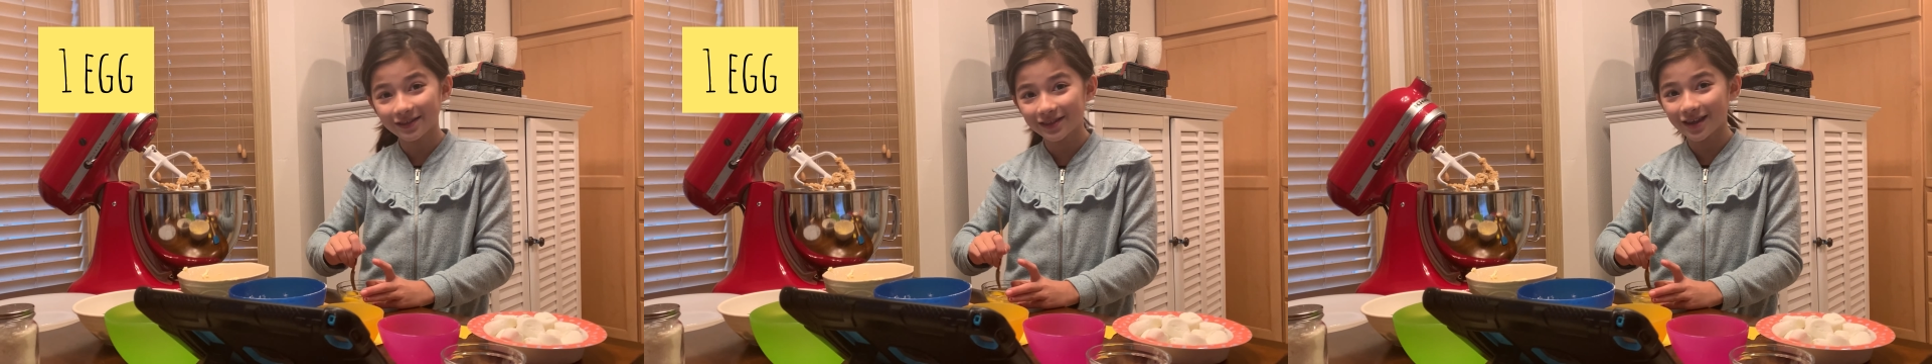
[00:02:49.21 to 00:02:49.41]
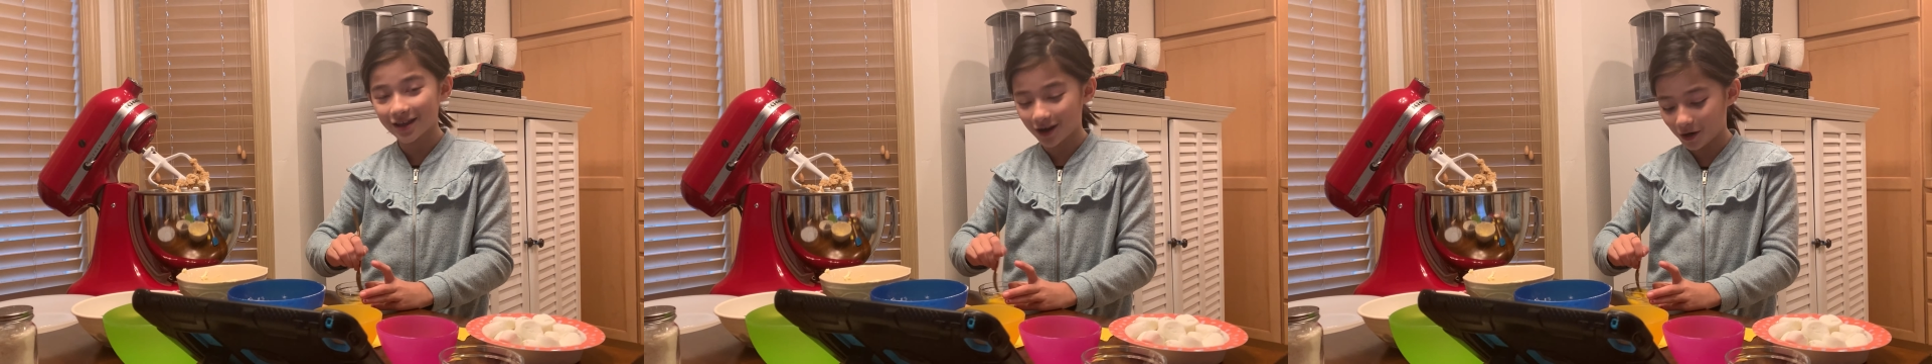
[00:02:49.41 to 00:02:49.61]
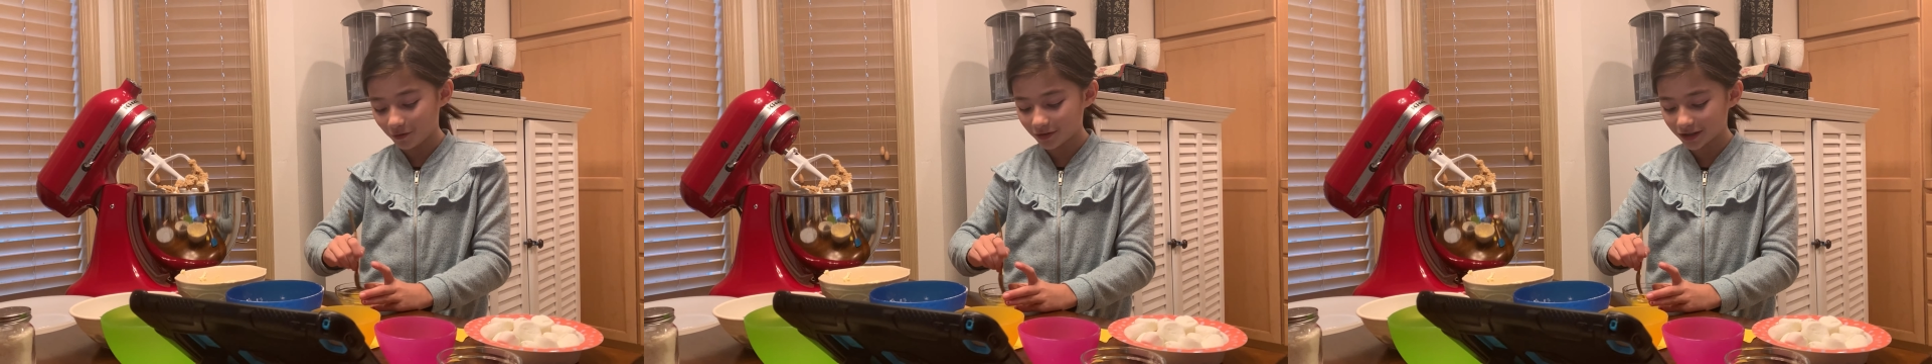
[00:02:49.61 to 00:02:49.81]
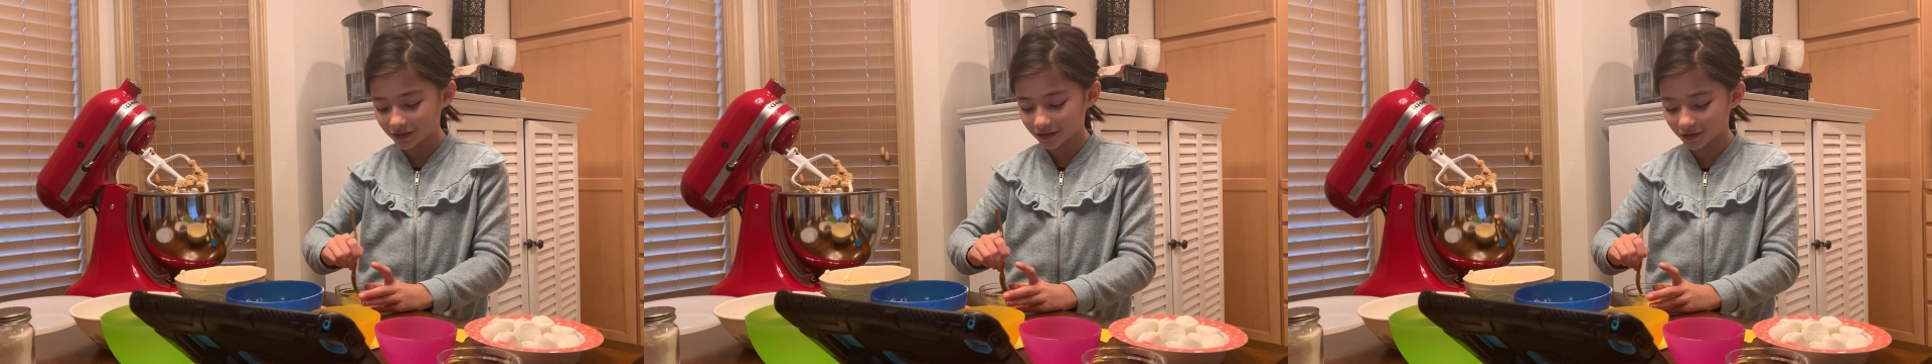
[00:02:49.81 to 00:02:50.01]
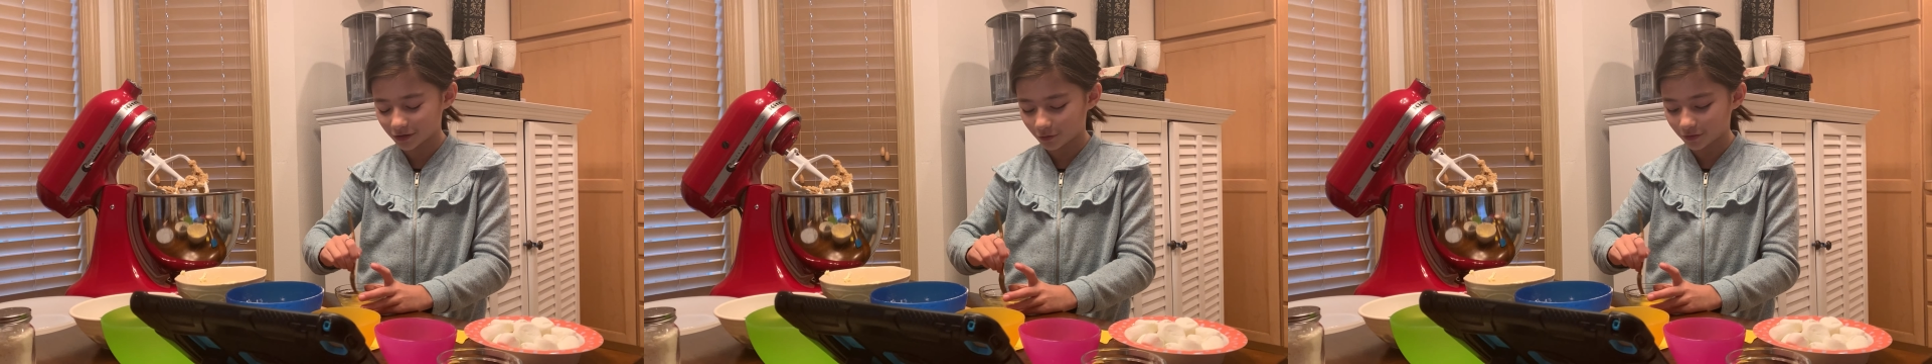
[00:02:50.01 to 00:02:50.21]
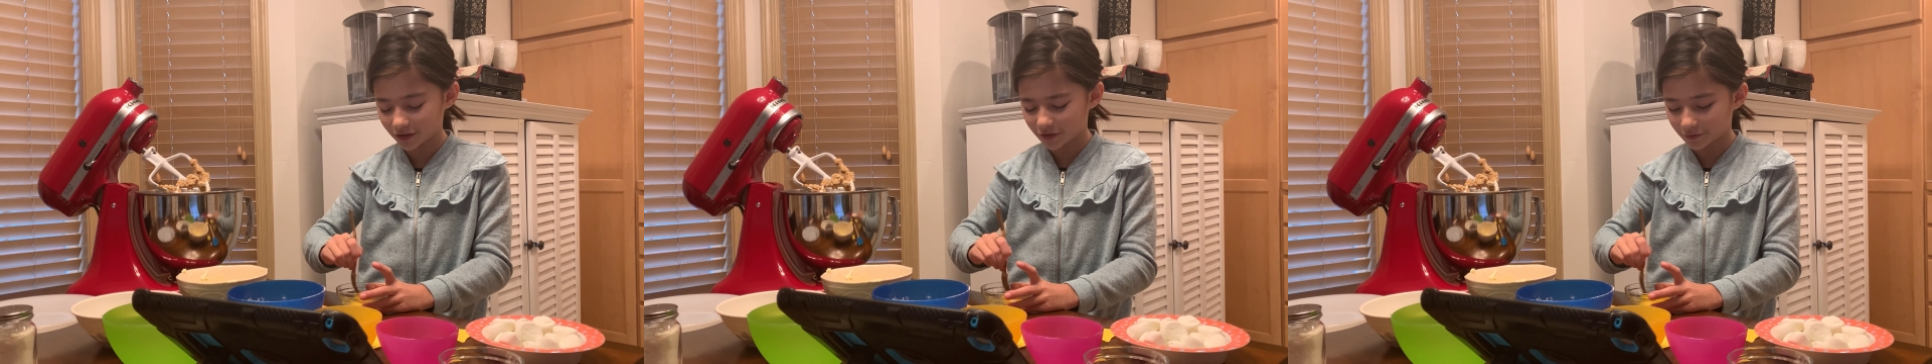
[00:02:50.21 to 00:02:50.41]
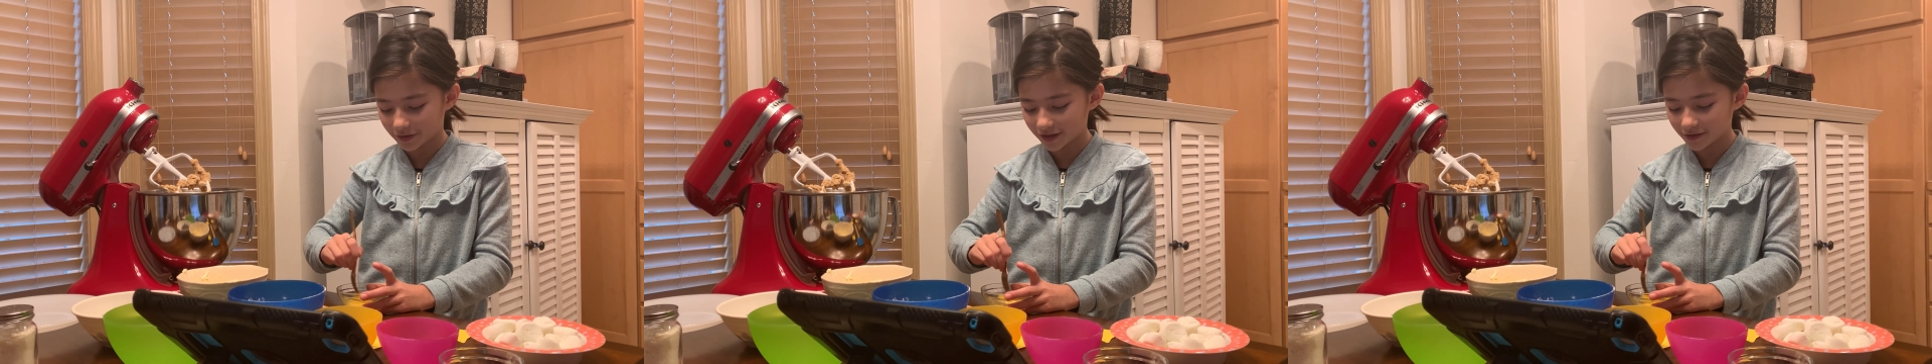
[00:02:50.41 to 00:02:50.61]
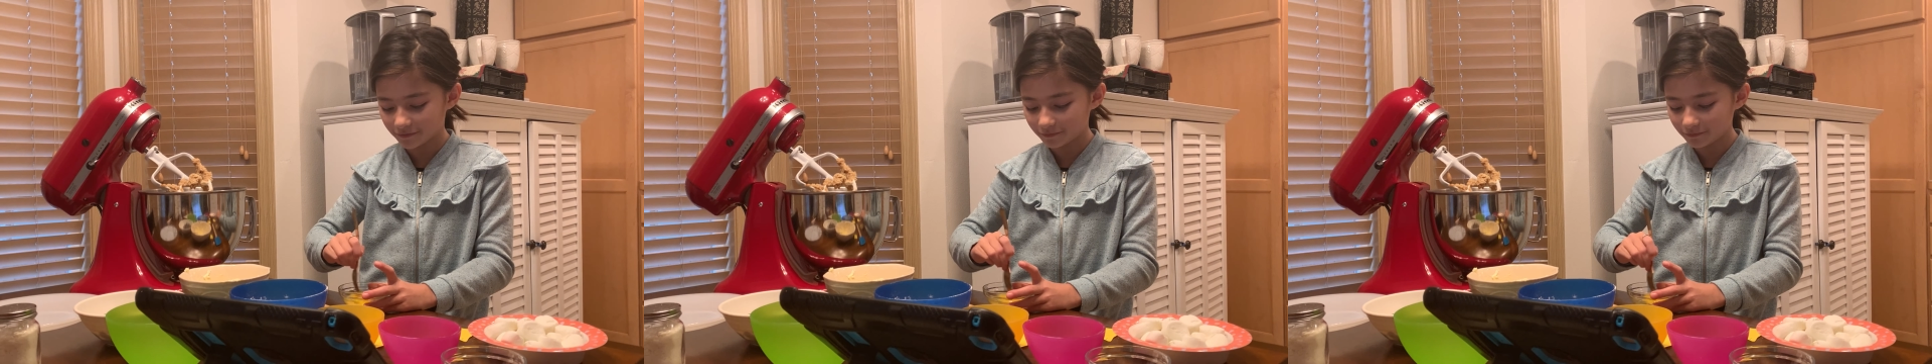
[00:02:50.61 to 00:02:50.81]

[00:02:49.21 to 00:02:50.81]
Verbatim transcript: the yolk and slowly do it.